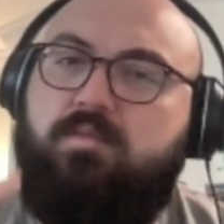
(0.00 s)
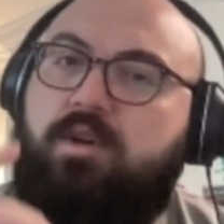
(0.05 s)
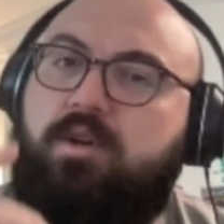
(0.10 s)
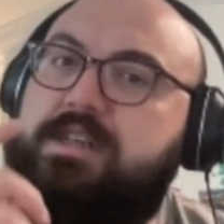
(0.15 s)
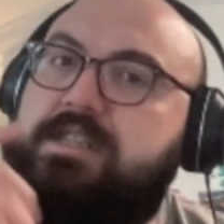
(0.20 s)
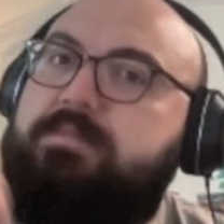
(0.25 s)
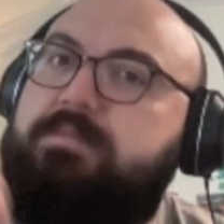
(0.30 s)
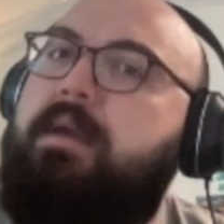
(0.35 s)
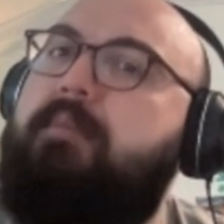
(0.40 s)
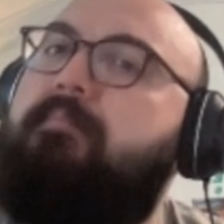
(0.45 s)
We're
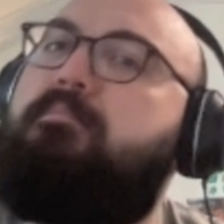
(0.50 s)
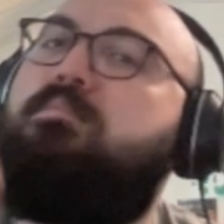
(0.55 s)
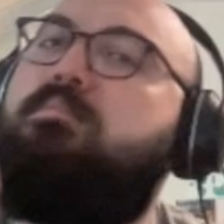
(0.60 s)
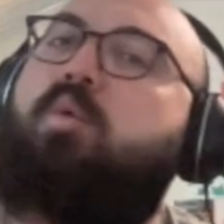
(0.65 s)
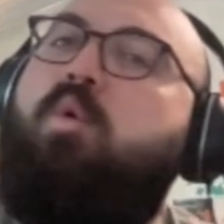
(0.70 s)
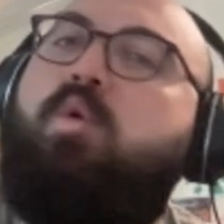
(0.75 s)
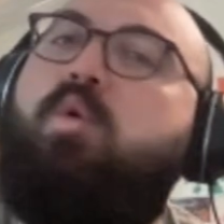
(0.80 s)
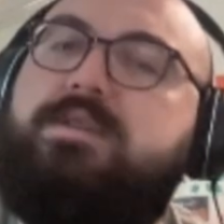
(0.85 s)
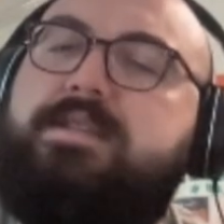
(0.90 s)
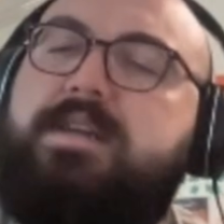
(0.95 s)
going to spend
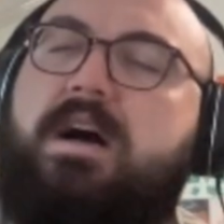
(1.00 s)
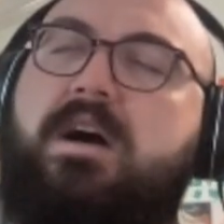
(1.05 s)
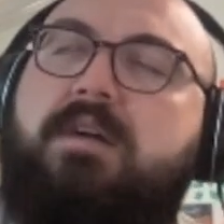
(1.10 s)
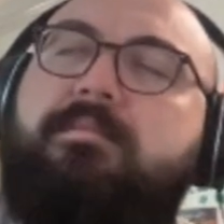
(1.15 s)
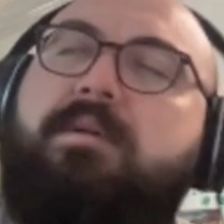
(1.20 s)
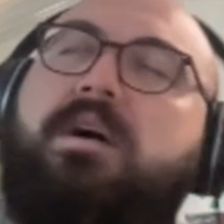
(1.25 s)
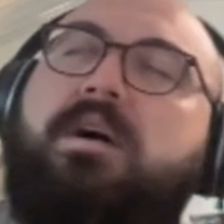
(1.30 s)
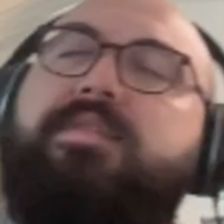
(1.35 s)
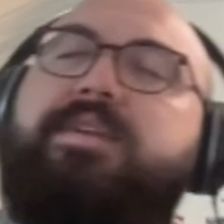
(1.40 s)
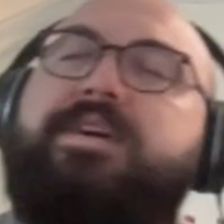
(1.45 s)
more
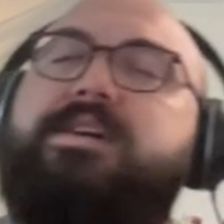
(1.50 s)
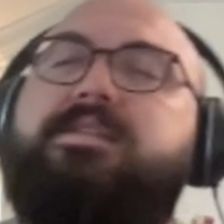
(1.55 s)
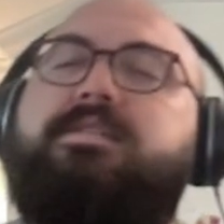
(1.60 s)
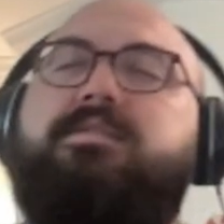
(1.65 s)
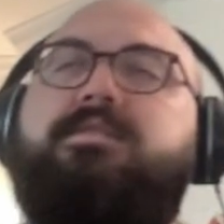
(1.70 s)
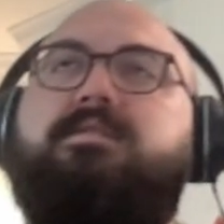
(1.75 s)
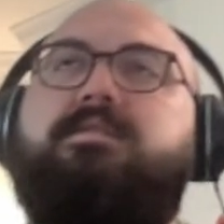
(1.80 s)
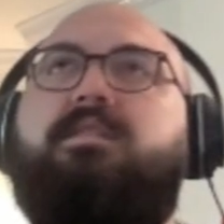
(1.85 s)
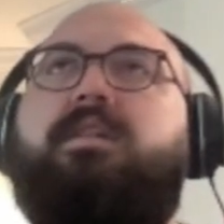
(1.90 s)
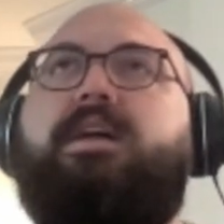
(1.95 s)
time on
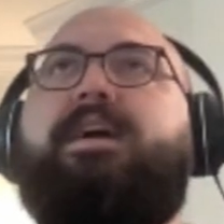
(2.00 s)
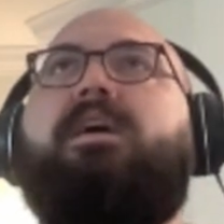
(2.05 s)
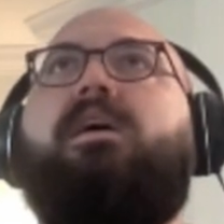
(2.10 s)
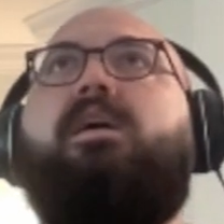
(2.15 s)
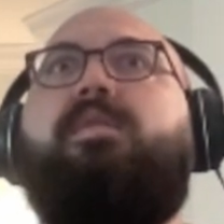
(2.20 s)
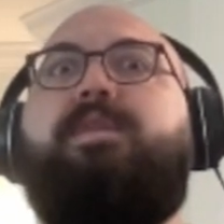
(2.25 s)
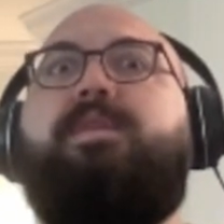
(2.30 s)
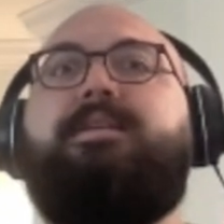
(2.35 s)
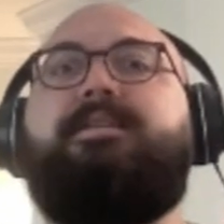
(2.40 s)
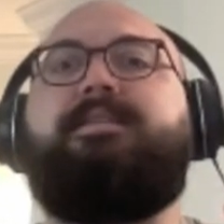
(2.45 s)
this, like
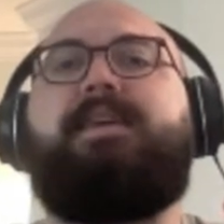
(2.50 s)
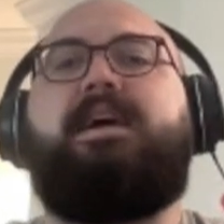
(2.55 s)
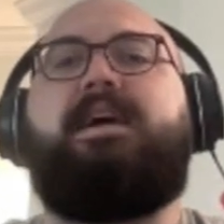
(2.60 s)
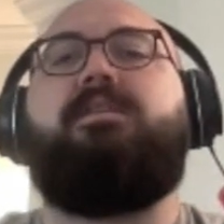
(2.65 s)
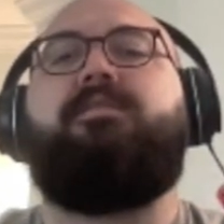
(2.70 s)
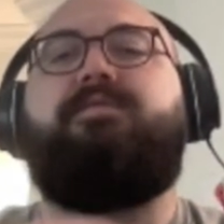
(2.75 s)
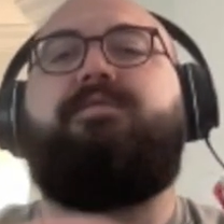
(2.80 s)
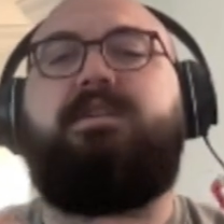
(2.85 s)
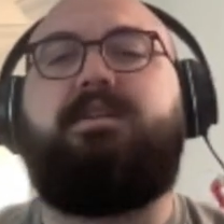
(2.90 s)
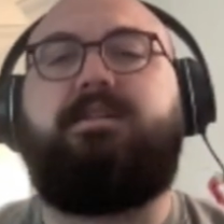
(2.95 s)
on the
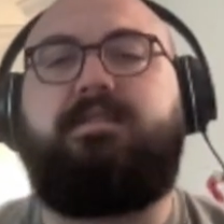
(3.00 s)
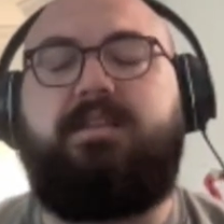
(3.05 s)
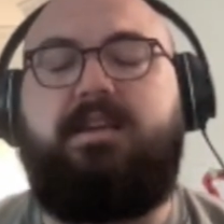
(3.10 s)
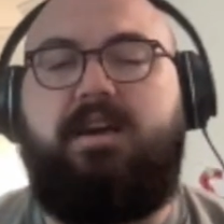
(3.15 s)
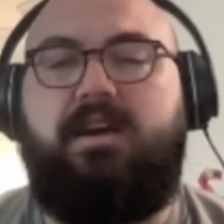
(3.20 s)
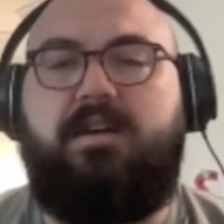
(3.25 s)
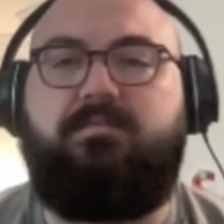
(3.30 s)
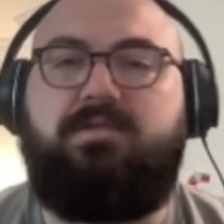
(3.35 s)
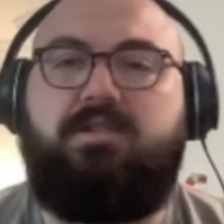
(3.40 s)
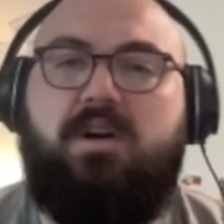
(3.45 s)
day of the exam.